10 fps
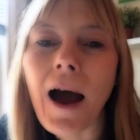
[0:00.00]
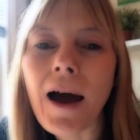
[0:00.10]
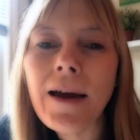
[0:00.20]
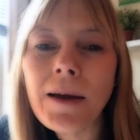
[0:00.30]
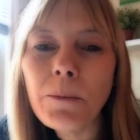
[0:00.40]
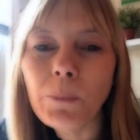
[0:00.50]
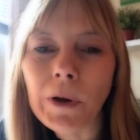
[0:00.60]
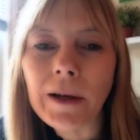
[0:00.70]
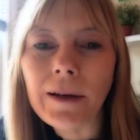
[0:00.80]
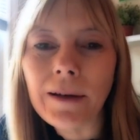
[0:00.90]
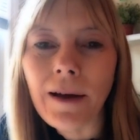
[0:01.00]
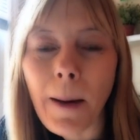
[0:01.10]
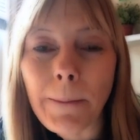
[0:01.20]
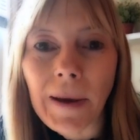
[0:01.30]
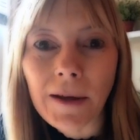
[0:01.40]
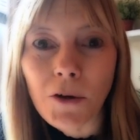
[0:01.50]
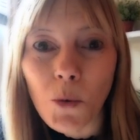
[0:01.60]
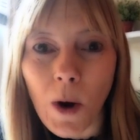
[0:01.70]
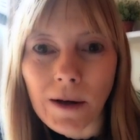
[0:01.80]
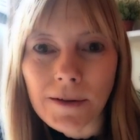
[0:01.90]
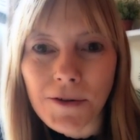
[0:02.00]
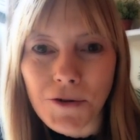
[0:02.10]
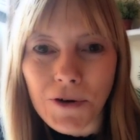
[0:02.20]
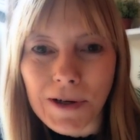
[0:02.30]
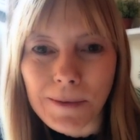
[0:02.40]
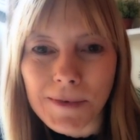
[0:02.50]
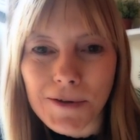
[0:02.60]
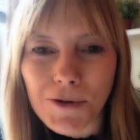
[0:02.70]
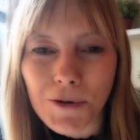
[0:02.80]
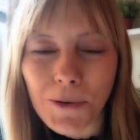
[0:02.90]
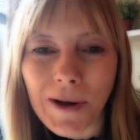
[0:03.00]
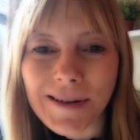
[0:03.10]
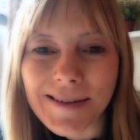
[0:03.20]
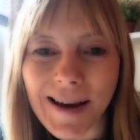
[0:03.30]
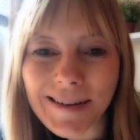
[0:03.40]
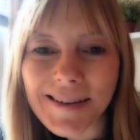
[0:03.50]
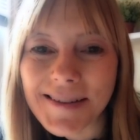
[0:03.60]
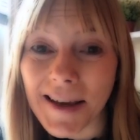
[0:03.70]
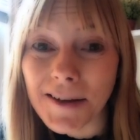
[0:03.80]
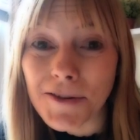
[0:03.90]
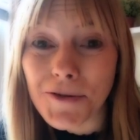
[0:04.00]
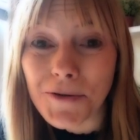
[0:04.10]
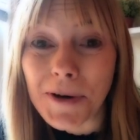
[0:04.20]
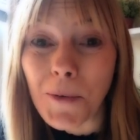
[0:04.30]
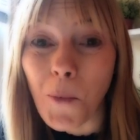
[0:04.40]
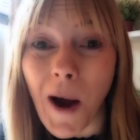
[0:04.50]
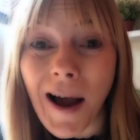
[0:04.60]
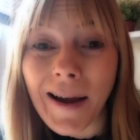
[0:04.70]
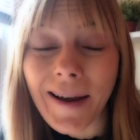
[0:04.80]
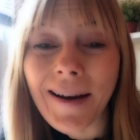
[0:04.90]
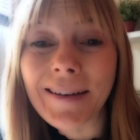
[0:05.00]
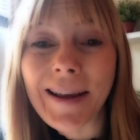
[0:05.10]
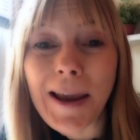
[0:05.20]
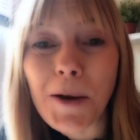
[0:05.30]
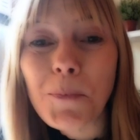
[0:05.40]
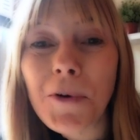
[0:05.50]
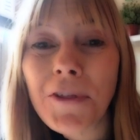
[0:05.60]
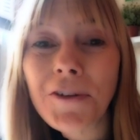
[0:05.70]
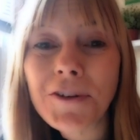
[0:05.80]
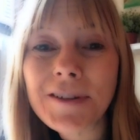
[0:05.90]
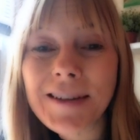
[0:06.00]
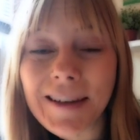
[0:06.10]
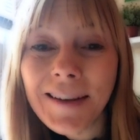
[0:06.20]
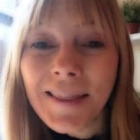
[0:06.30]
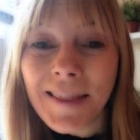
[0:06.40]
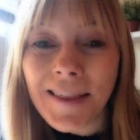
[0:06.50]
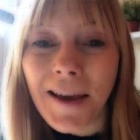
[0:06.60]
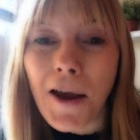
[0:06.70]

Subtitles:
I am bringing Paint Your Wildest Dreams to 92nd Street Y on April 13th